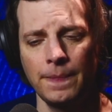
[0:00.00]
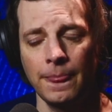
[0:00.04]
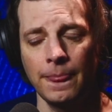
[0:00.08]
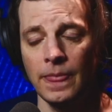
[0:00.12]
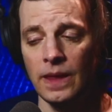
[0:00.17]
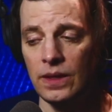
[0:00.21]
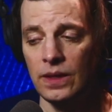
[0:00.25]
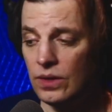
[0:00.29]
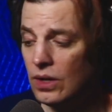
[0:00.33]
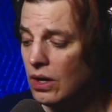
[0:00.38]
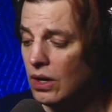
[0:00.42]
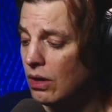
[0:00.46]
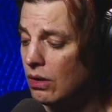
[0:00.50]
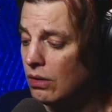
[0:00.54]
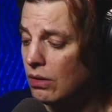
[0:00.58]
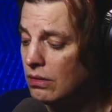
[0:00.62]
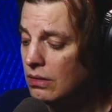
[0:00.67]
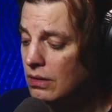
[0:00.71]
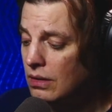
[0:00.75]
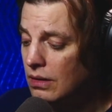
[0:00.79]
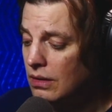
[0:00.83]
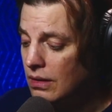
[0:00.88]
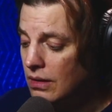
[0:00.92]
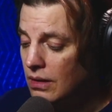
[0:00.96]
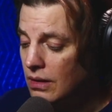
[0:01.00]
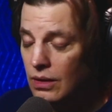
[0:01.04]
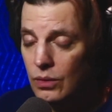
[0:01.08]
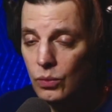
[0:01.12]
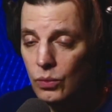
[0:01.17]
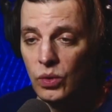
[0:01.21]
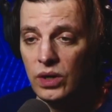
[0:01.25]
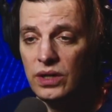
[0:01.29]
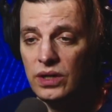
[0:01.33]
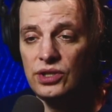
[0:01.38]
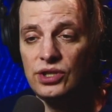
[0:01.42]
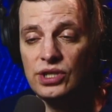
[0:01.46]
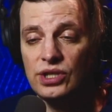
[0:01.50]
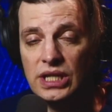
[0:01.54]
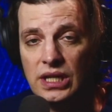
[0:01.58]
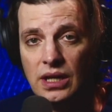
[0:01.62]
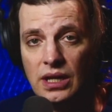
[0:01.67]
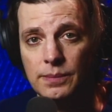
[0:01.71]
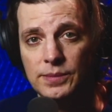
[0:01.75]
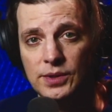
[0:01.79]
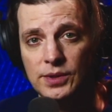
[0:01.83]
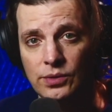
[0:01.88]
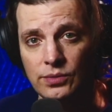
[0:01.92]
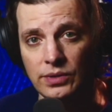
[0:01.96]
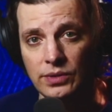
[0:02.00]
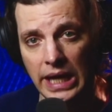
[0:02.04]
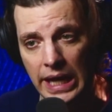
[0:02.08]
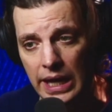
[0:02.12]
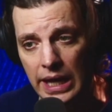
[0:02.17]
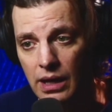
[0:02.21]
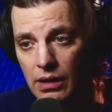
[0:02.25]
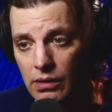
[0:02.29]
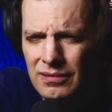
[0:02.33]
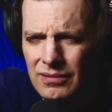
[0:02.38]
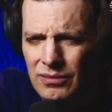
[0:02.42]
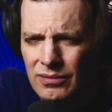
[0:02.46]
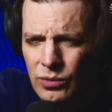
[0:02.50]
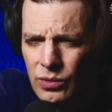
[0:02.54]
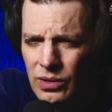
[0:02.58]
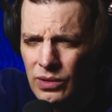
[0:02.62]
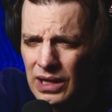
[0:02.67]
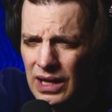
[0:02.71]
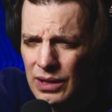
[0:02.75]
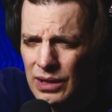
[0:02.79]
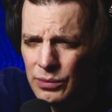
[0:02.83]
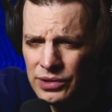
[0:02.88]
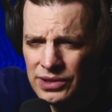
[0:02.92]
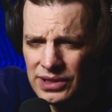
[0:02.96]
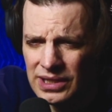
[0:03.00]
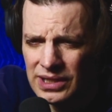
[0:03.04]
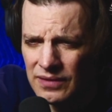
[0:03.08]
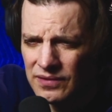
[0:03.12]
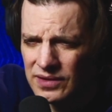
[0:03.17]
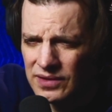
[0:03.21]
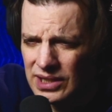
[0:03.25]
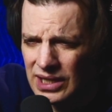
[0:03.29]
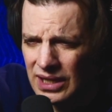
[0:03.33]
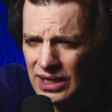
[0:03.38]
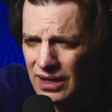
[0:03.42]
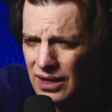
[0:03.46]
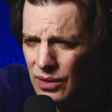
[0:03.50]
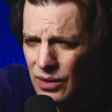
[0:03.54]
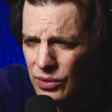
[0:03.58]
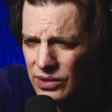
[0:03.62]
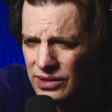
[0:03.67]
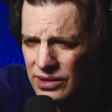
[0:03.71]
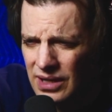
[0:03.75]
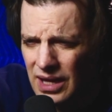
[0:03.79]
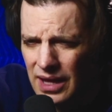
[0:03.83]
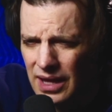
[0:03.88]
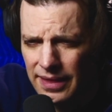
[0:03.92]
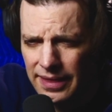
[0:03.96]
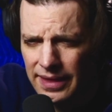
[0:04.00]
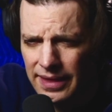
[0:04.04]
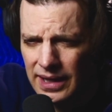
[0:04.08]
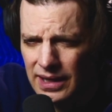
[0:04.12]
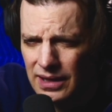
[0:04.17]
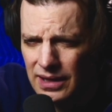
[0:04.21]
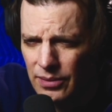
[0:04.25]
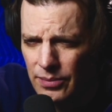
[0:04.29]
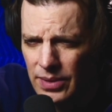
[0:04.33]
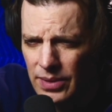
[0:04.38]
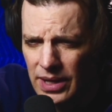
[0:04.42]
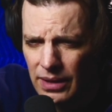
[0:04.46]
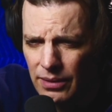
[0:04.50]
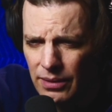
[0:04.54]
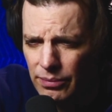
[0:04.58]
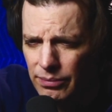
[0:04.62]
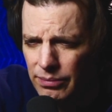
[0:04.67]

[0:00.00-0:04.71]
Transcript: Y'all, what is she up to now? When I was 17, I was not thinking about